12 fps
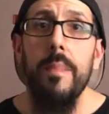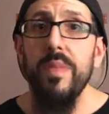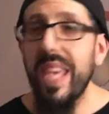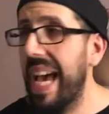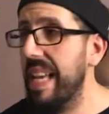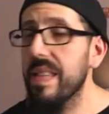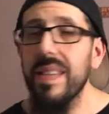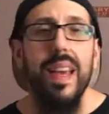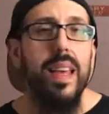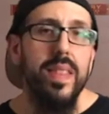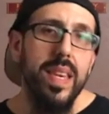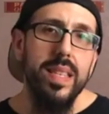Yes,
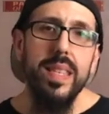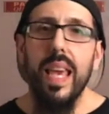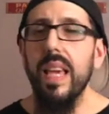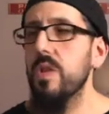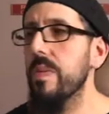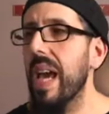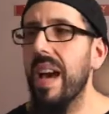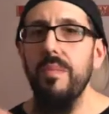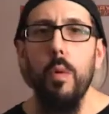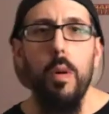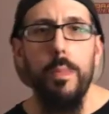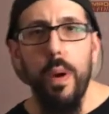these days we have
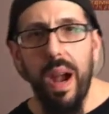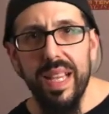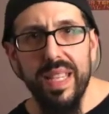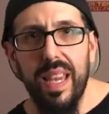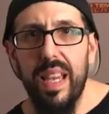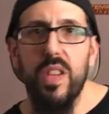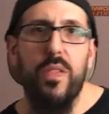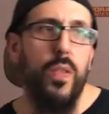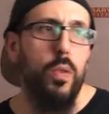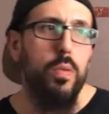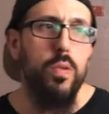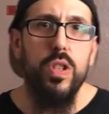more processed
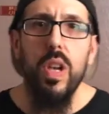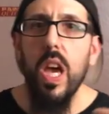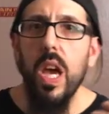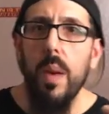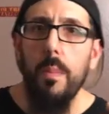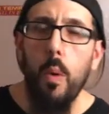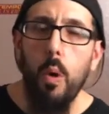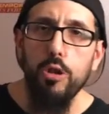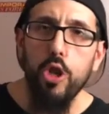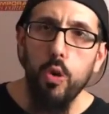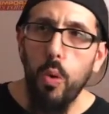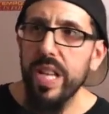foods, more
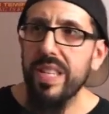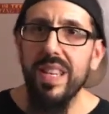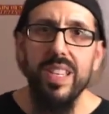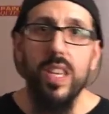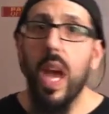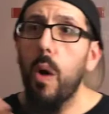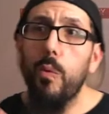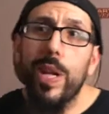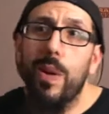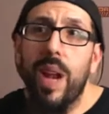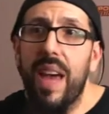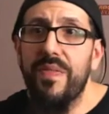choices. We
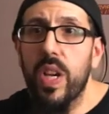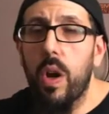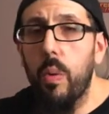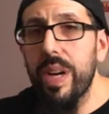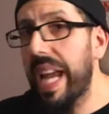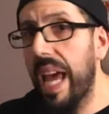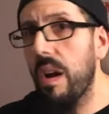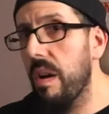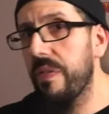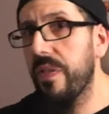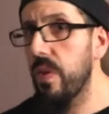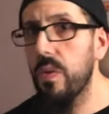don't have to go get our
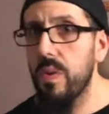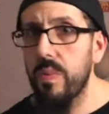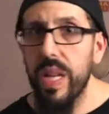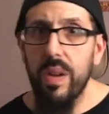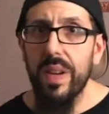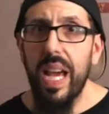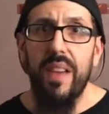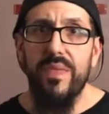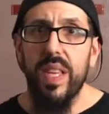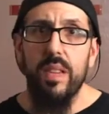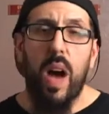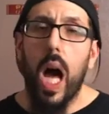food. We don't have
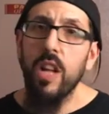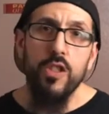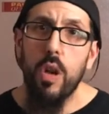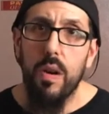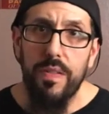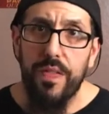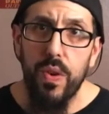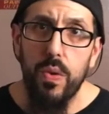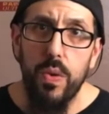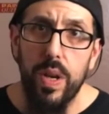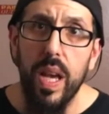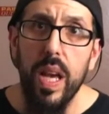to hunt our food.